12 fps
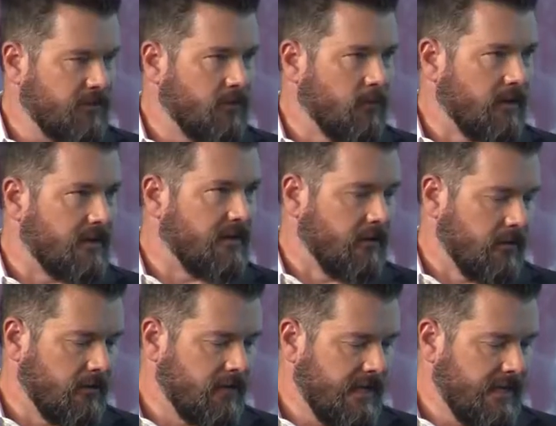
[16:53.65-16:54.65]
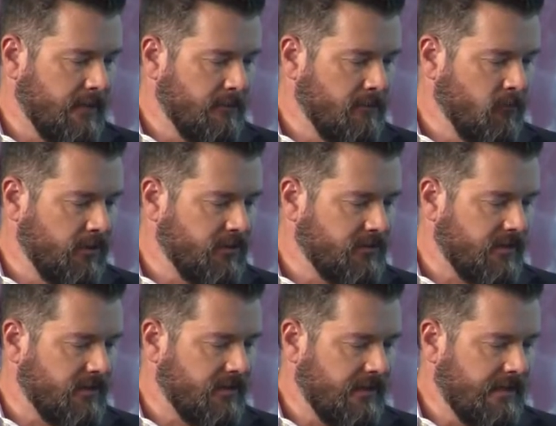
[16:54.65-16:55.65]
one here, which is that
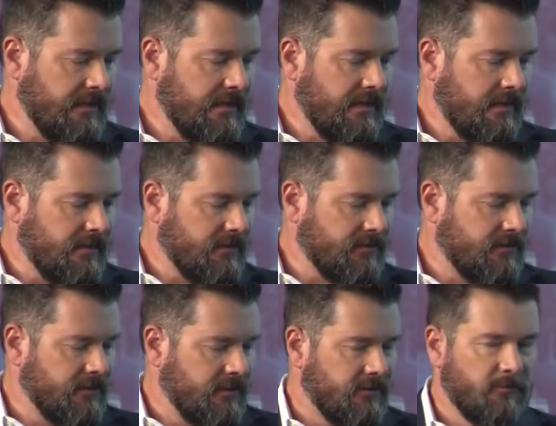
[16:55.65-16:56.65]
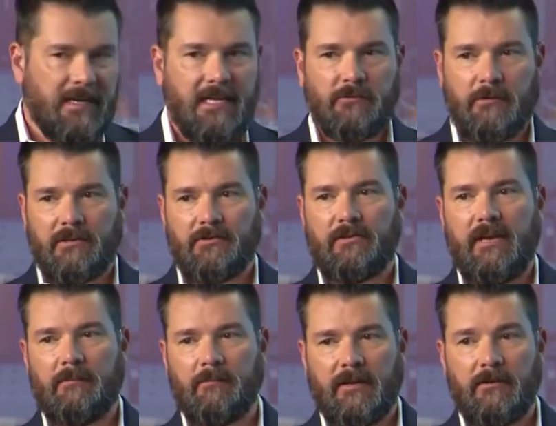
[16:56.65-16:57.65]
it begins with a
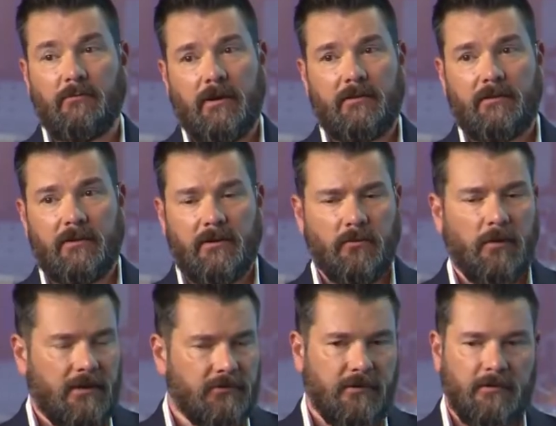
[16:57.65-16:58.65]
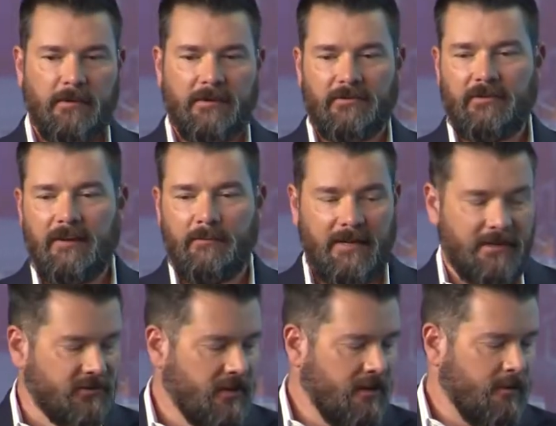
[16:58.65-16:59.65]
statement rather than a question. But the statement
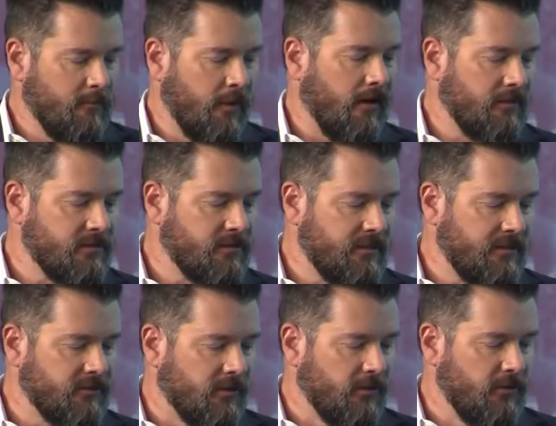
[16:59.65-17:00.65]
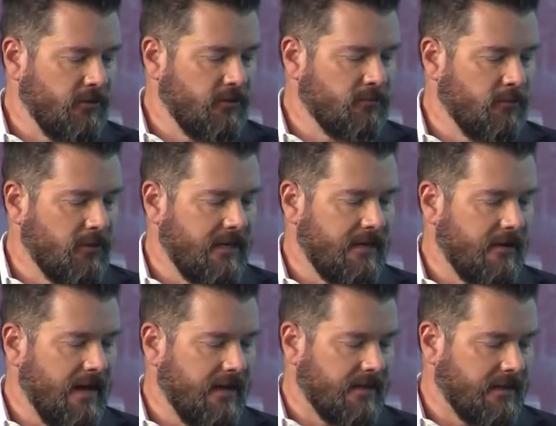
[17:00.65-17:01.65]
is, policies are usually
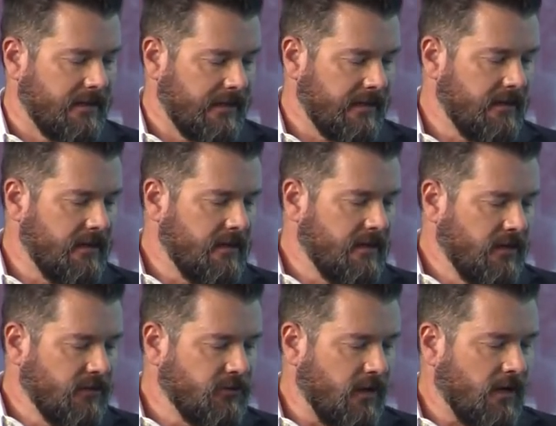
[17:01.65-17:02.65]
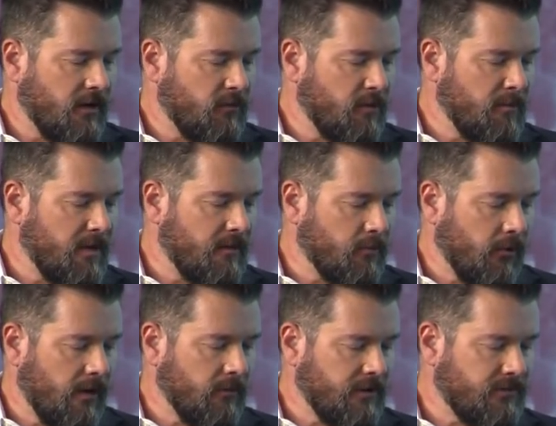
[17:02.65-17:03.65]
lagging. So how can we make
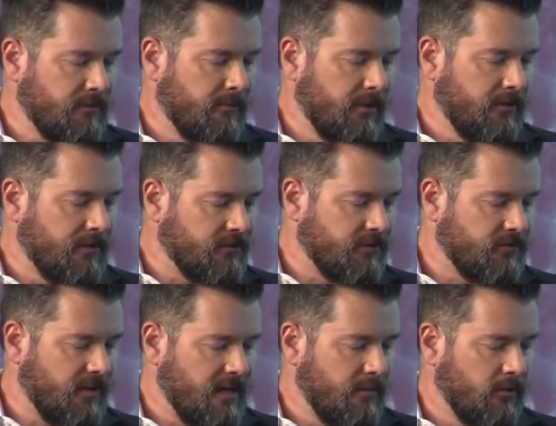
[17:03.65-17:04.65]
progress in building sustainable